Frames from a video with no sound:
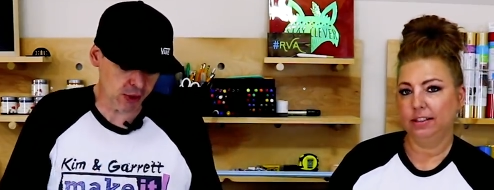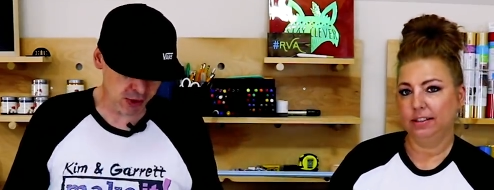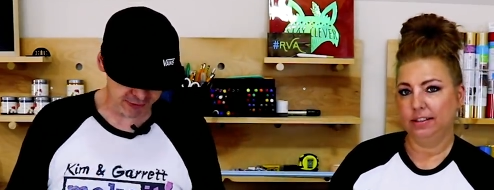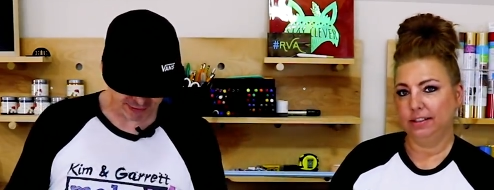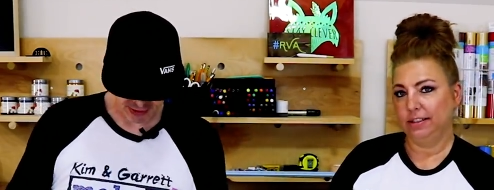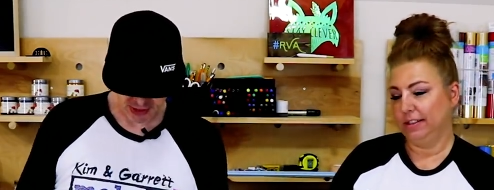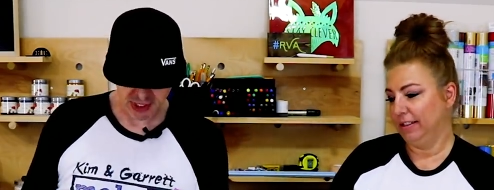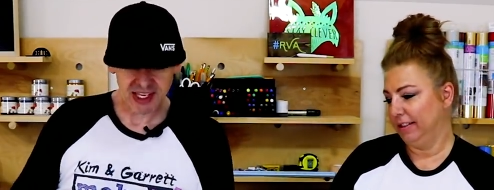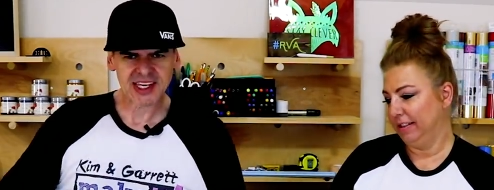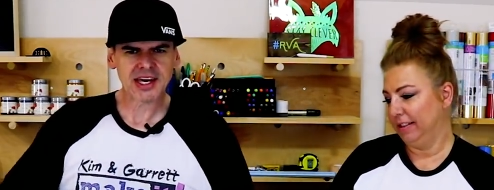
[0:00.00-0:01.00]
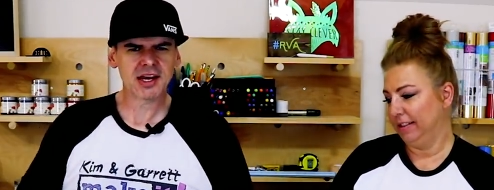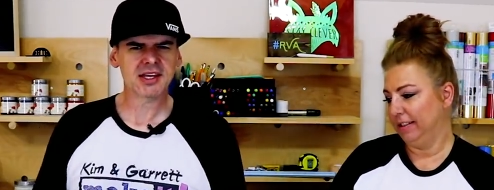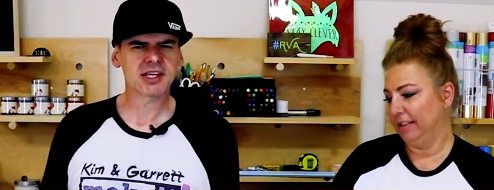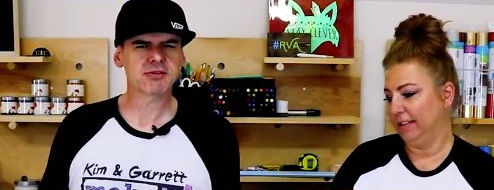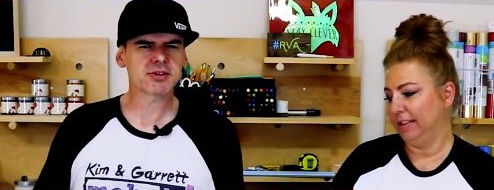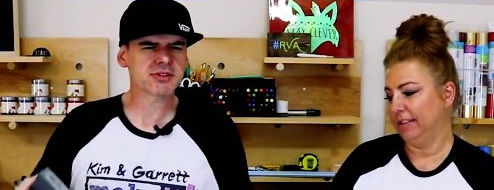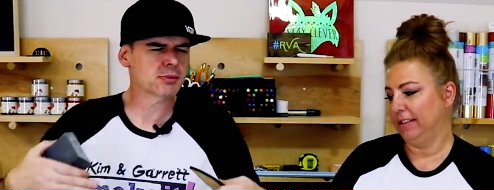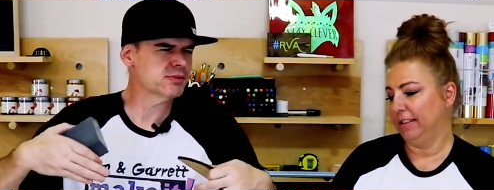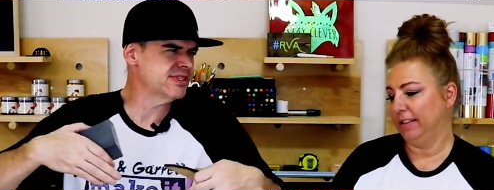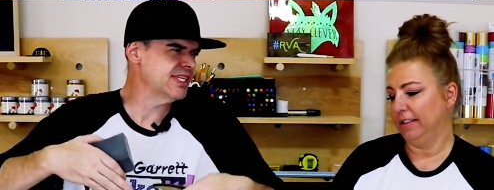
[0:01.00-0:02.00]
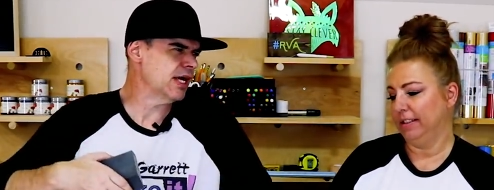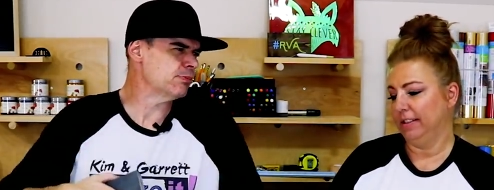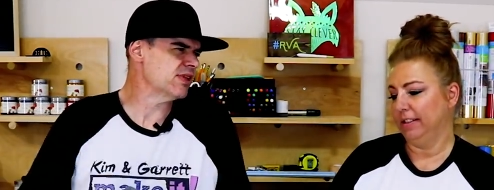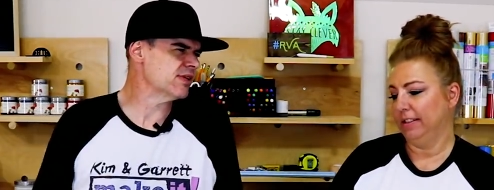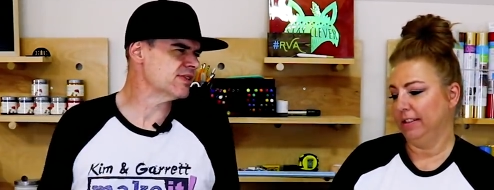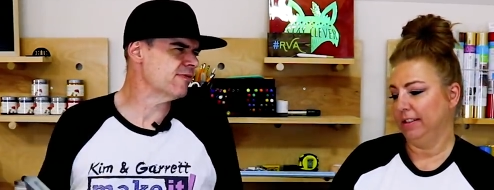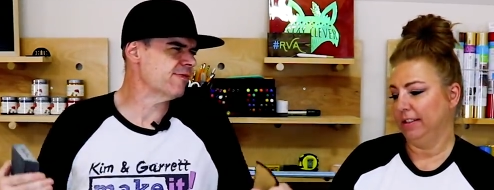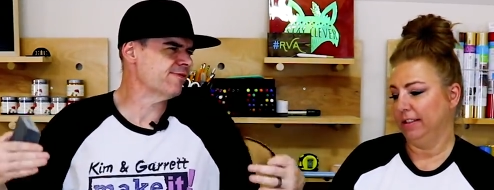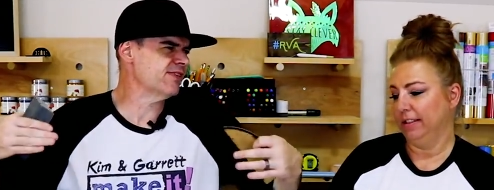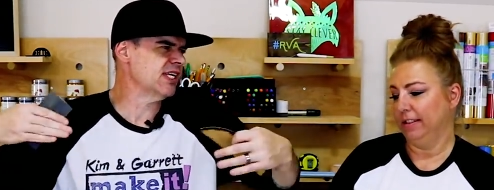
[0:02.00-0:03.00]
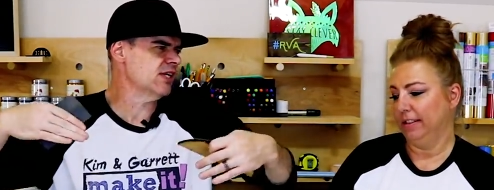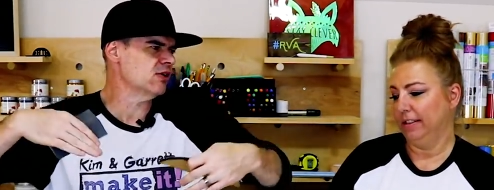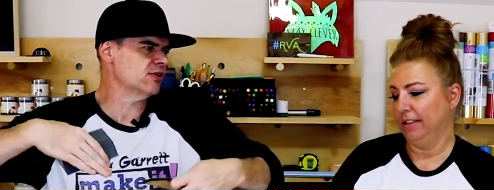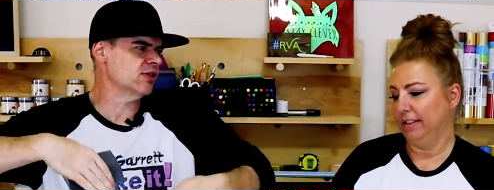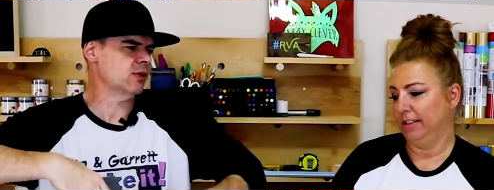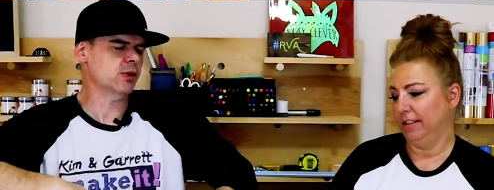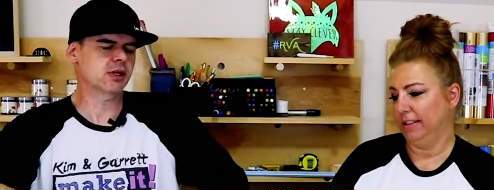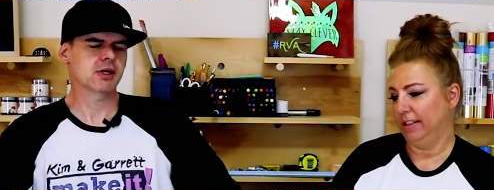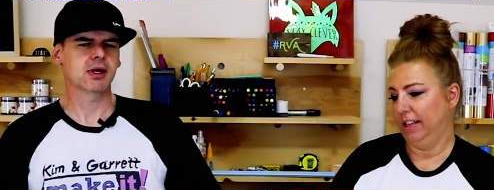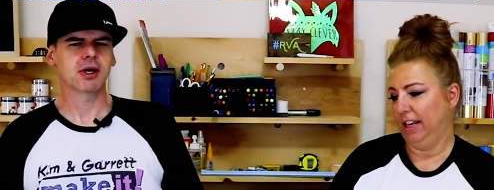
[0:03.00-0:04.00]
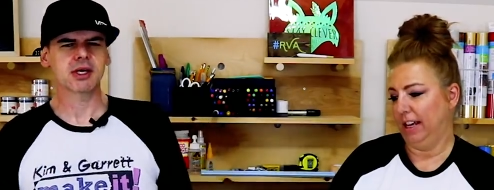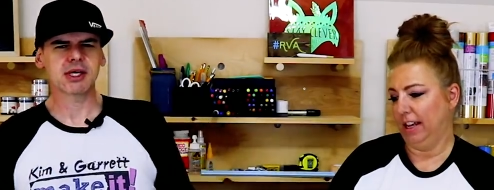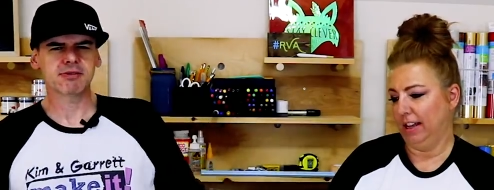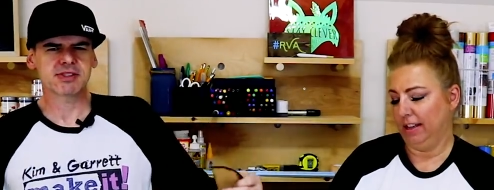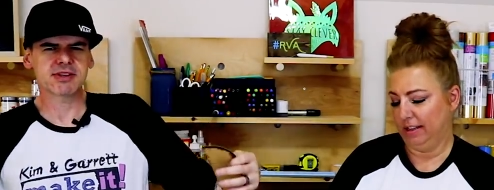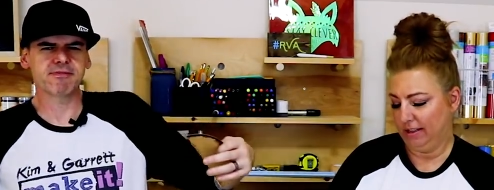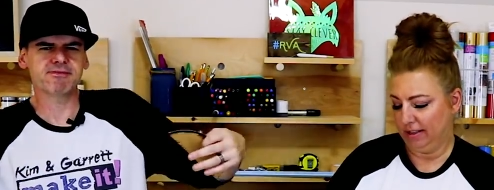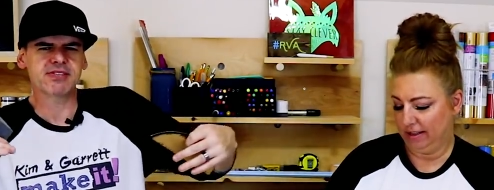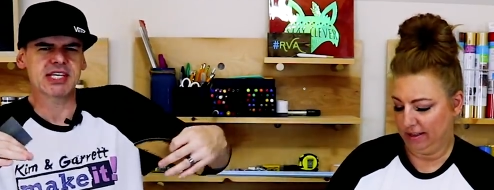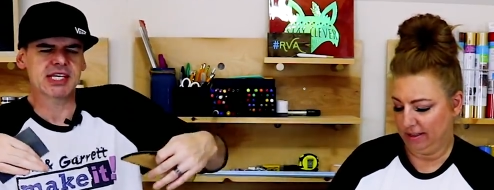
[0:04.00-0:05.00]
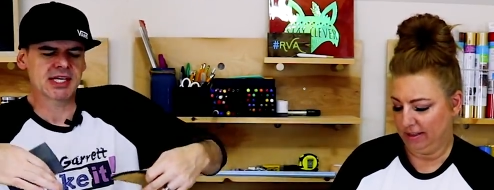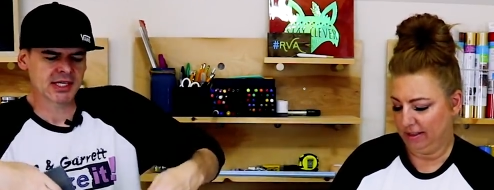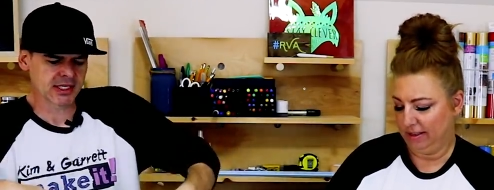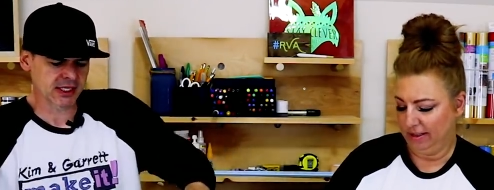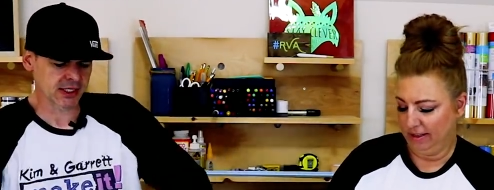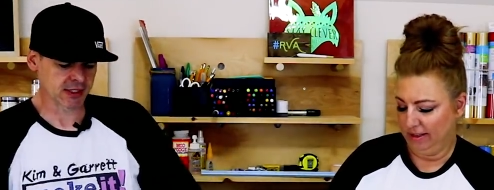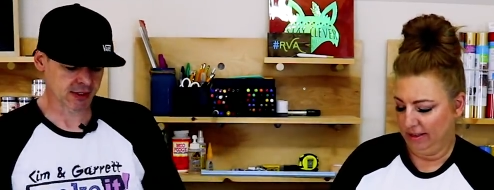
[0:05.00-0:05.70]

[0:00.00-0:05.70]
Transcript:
Speaker 1: off, kind of give it some depth, some feel to it. Yeah. Give it some feeling.